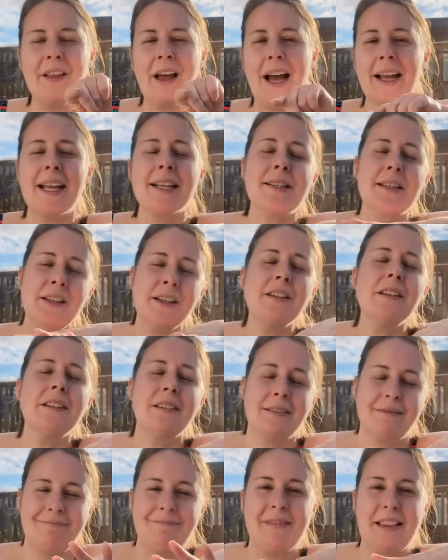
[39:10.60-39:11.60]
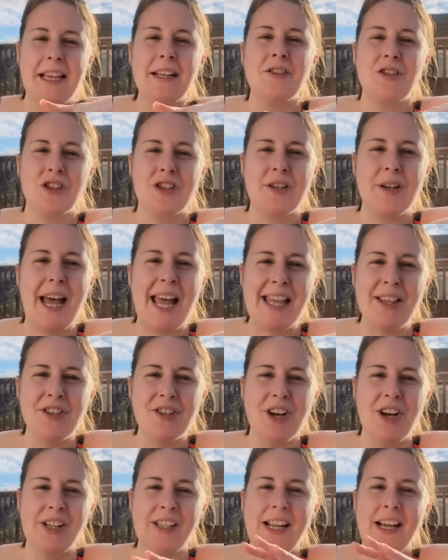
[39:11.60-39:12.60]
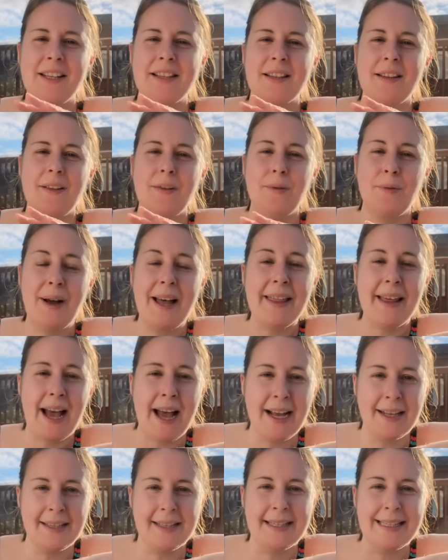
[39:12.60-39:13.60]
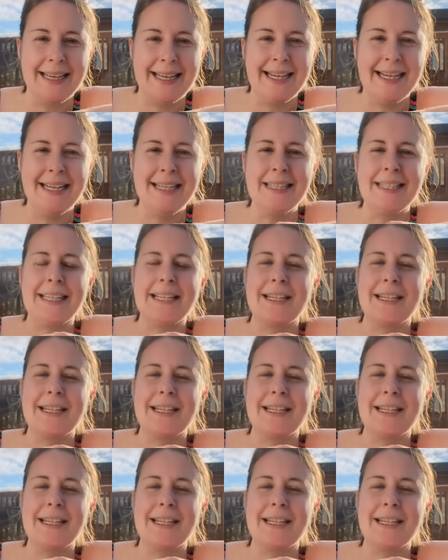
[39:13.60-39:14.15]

I guess the other thing just to end on is that the weather has turned.